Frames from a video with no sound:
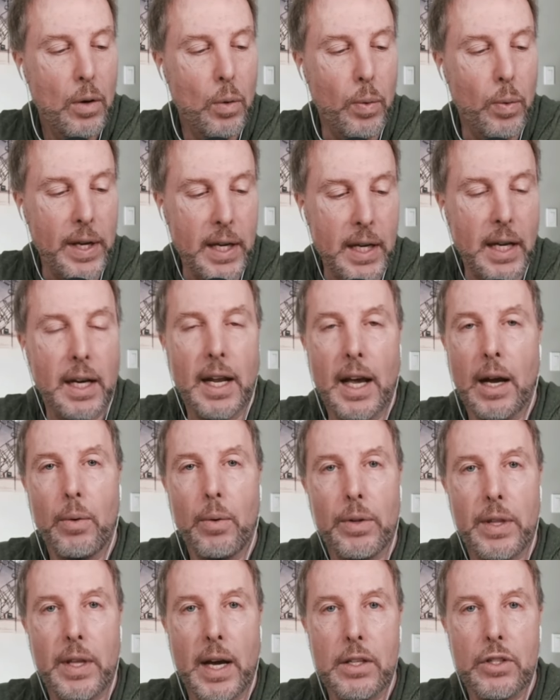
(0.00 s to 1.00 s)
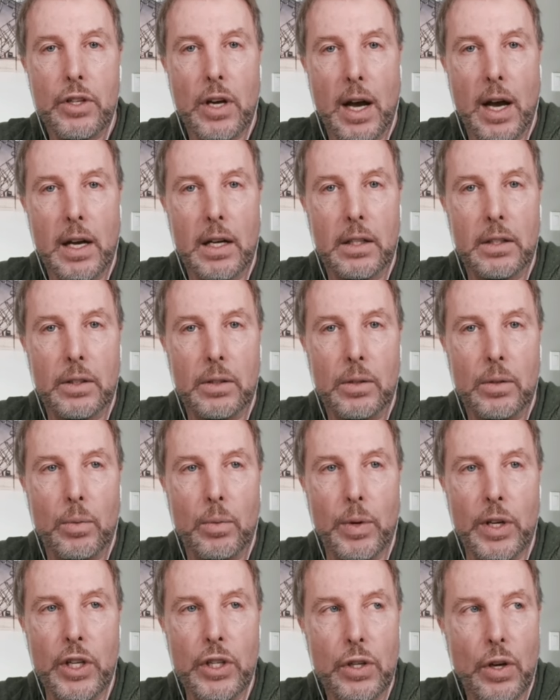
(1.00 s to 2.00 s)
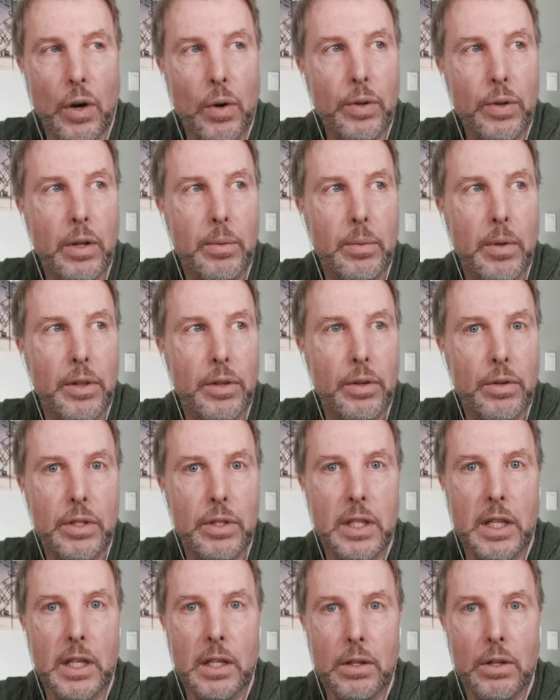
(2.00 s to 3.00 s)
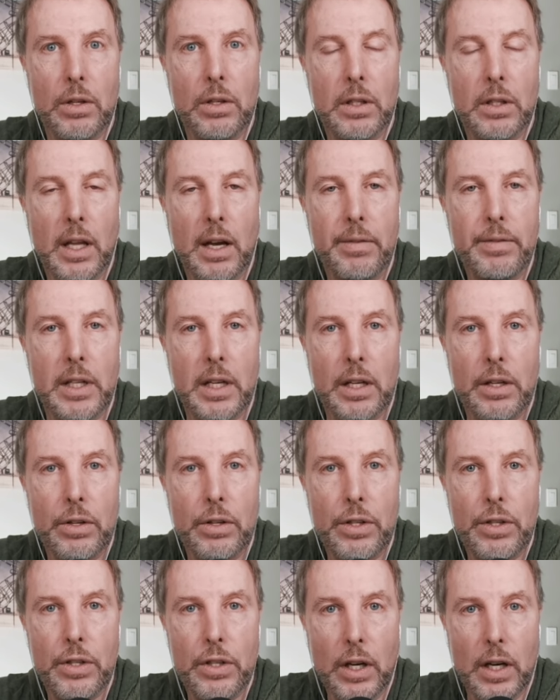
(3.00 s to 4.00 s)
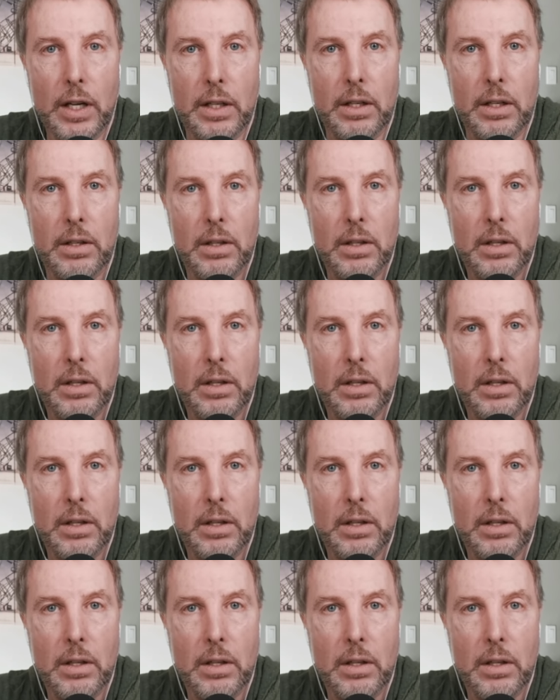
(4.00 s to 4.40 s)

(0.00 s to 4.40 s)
we connect with that child. We show them that they're seen, heard, loved, and understood.